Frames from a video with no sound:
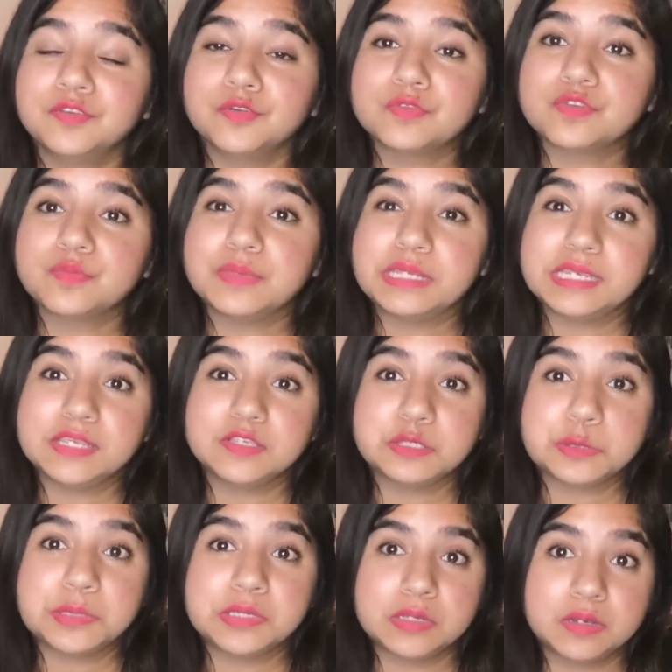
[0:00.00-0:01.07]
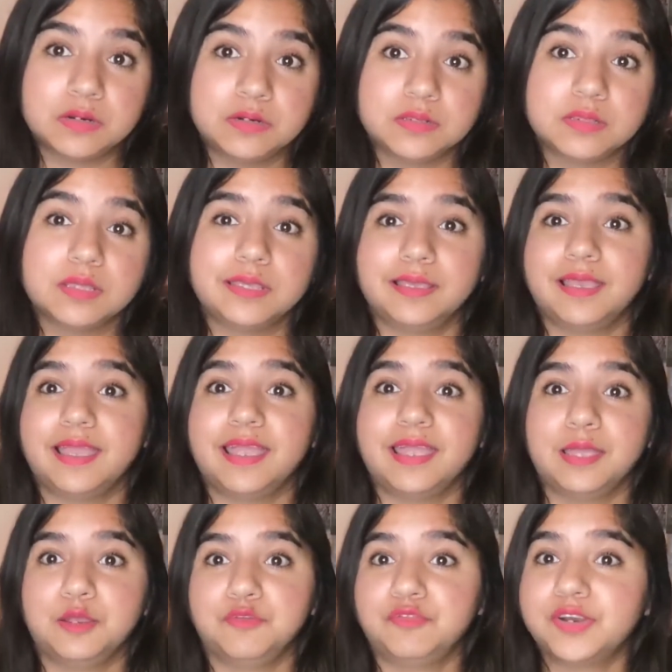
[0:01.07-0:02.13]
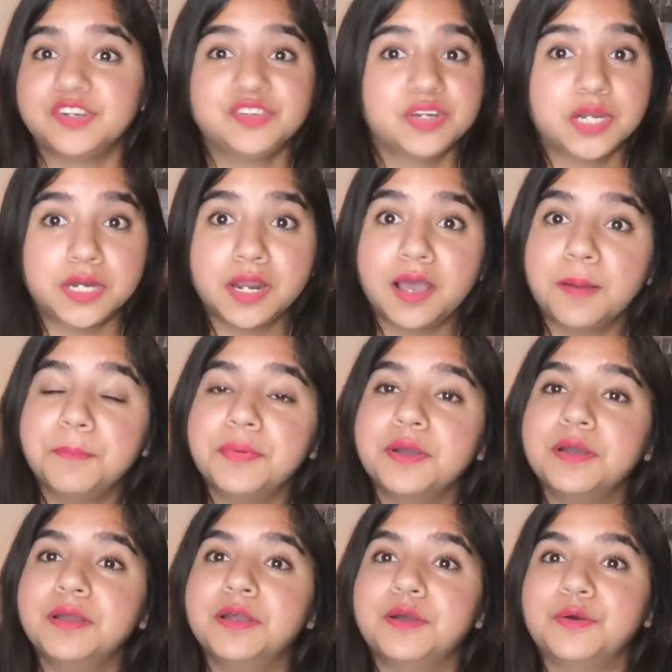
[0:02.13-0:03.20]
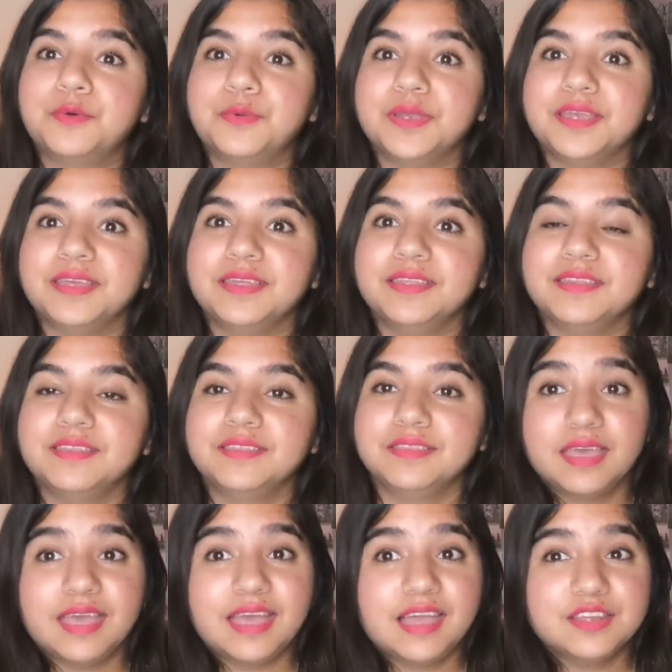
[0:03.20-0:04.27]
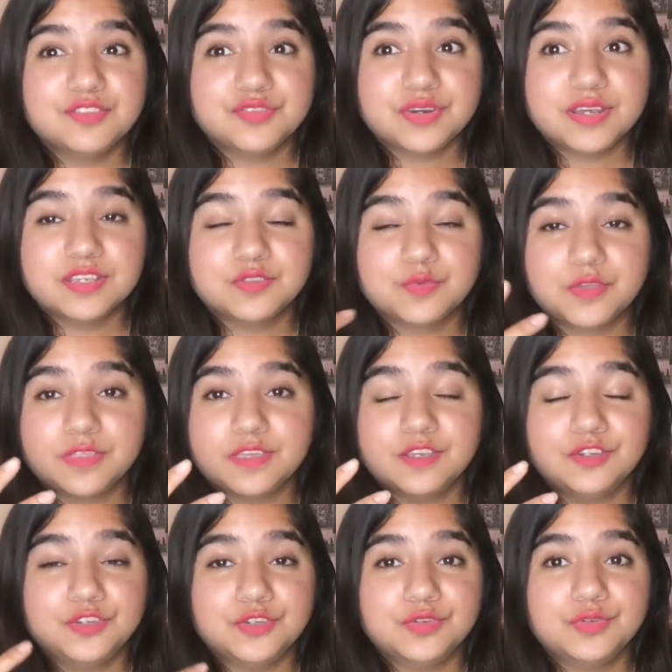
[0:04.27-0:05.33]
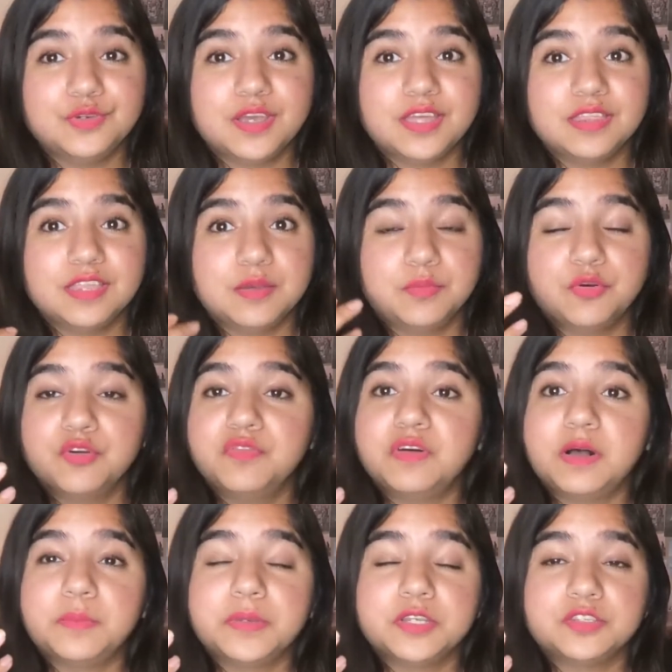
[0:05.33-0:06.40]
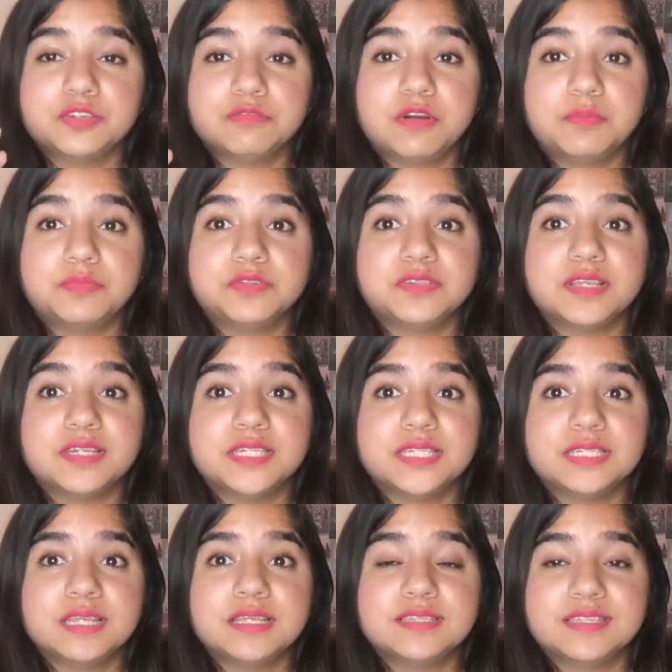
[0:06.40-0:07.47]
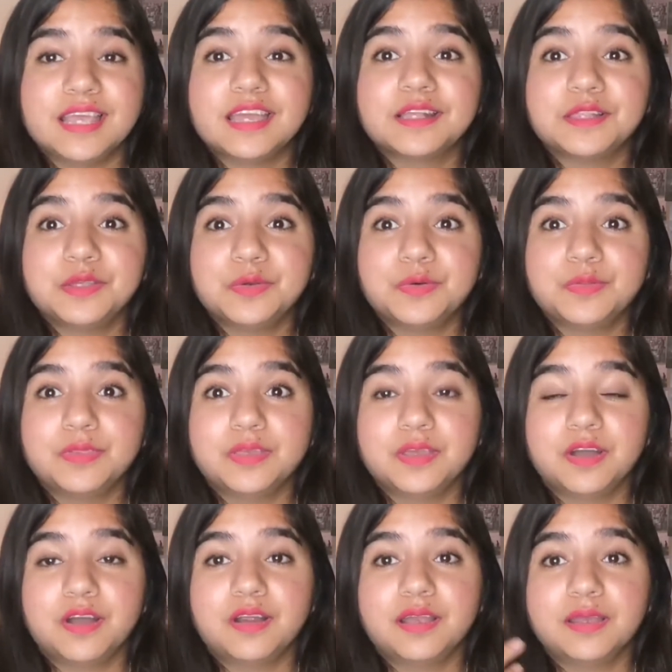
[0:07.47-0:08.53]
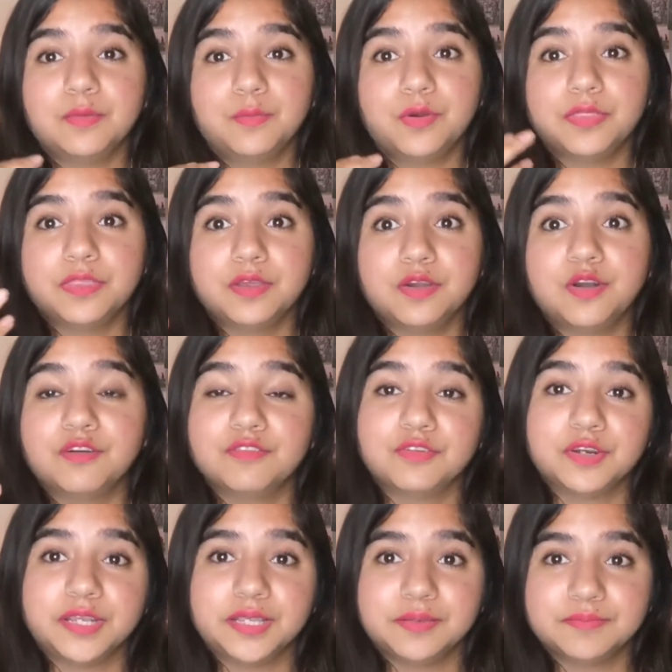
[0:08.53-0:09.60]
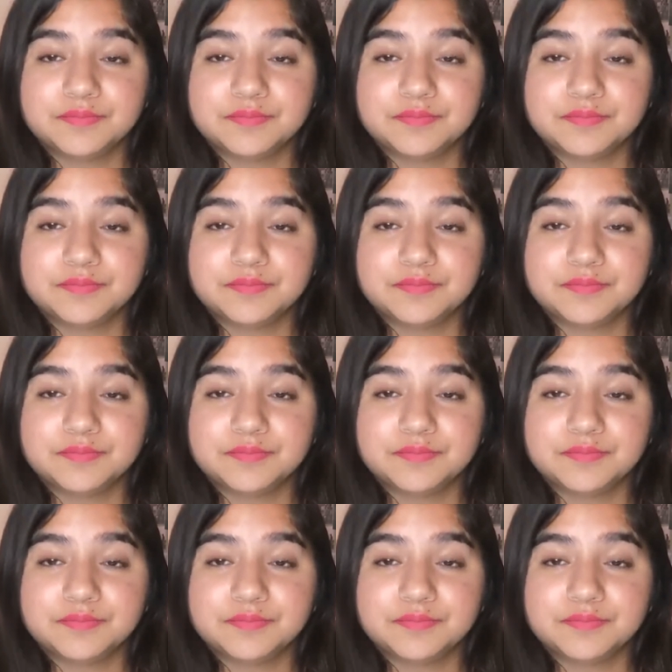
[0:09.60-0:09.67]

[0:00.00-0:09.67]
social media is doing currently and freshen it up with their address, what they do, and their profile picture representing exactly who they are and what they're offering.